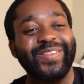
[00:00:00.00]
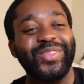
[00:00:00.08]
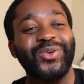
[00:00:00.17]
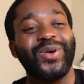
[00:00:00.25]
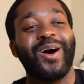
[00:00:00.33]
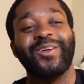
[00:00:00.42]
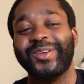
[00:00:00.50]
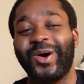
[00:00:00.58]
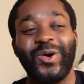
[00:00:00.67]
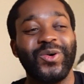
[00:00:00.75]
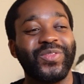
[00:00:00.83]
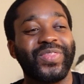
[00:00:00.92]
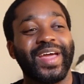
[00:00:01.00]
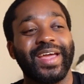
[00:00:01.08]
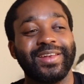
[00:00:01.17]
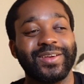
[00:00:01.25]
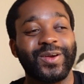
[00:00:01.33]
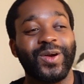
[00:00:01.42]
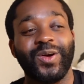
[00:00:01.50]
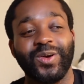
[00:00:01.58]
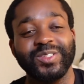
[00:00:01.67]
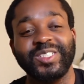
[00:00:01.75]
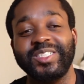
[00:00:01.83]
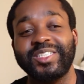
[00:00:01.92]
throughout the whole thing, the
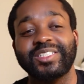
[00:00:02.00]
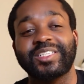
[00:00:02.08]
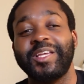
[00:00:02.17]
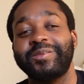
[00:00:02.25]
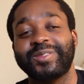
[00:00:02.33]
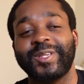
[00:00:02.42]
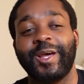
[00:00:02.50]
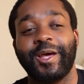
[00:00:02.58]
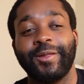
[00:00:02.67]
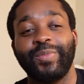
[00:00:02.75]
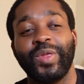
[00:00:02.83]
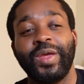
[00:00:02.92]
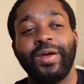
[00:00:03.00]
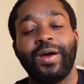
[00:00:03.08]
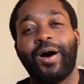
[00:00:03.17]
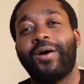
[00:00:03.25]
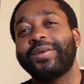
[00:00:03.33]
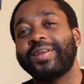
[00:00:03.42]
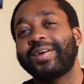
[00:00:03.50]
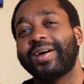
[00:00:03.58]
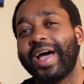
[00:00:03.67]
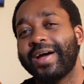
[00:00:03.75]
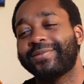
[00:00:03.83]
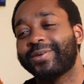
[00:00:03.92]
girl, she just keeps saying, oh yeah,
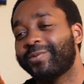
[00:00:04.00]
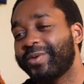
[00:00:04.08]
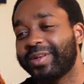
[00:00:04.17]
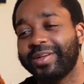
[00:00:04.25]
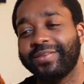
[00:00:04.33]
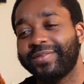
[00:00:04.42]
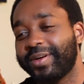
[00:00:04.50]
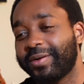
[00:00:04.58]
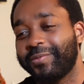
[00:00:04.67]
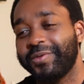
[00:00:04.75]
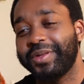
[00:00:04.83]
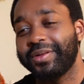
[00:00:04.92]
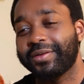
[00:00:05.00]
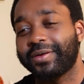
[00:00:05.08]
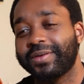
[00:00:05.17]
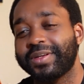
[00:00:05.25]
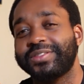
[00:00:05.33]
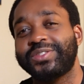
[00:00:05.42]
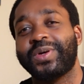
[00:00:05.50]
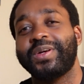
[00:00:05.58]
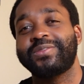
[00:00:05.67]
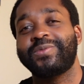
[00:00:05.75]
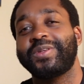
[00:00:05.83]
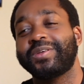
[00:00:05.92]
after we leave here, we need to go get
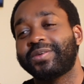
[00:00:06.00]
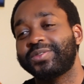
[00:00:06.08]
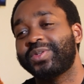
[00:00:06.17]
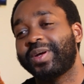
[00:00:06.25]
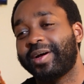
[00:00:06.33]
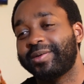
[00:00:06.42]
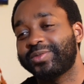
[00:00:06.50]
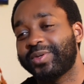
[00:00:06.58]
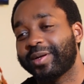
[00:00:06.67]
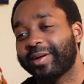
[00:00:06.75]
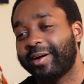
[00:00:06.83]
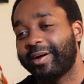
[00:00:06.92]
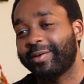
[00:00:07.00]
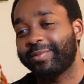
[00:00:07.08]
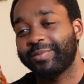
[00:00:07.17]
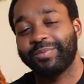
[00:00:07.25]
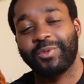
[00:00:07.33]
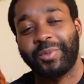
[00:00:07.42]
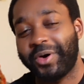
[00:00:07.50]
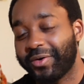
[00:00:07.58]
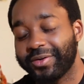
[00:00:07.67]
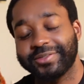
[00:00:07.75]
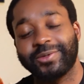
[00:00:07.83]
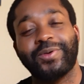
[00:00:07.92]
drinks. We need to go drink
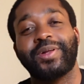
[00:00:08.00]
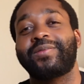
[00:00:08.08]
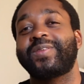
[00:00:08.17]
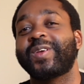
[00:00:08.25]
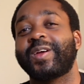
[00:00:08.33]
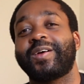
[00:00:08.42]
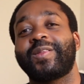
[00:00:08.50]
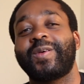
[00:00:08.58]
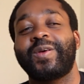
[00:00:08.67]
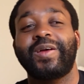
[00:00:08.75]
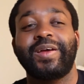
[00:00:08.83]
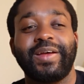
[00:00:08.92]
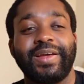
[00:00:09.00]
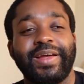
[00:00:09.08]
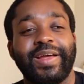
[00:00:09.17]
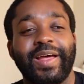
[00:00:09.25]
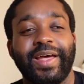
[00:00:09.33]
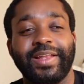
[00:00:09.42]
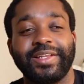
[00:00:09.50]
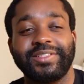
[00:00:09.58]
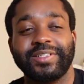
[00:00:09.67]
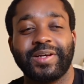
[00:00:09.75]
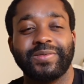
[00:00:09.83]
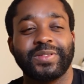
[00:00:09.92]
mimotos or whatever together. And then
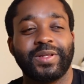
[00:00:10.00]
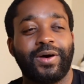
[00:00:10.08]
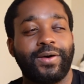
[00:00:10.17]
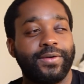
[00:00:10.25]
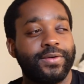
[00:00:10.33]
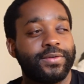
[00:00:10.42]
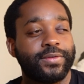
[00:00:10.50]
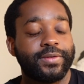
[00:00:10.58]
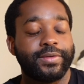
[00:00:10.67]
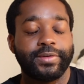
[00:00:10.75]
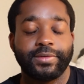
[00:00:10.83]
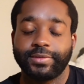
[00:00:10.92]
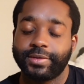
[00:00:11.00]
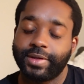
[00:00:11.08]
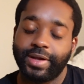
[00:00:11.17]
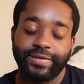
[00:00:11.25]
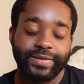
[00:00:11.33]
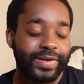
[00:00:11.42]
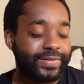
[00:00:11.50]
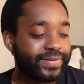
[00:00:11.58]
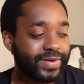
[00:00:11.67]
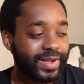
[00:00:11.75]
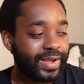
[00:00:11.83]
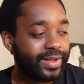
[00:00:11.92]
she kept saying, oh, I
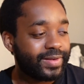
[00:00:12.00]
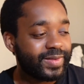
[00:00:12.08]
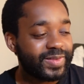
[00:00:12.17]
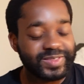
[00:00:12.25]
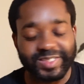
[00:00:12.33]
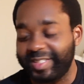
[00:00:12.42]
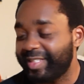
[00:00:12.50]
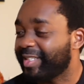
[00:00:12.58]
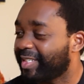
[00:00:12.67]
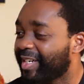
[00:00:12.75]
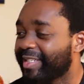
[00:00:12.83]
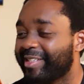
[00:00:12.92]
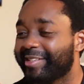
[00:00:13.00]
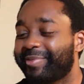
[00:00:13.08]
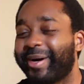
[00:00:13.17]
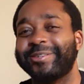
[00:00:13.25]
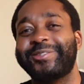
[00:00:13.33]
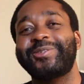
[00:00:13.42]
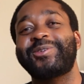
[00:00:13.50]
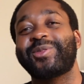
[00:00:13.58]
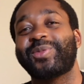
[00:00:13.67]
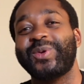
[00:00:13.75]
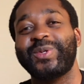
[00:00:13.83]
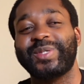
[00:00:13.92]
forgot. She does this about 2 or 3